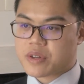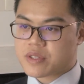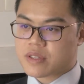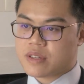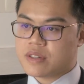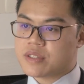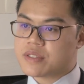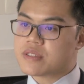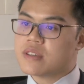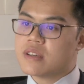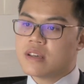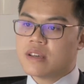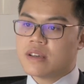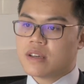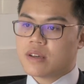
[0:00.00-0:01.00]
skills
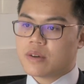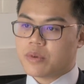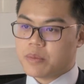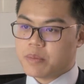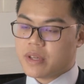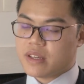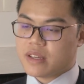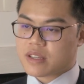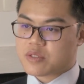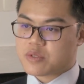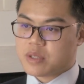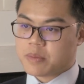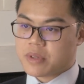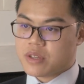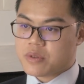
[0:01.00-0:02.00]
would be
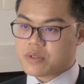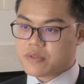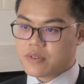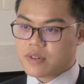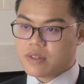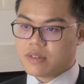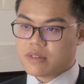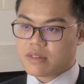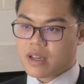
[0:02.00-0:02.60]
extremely useful.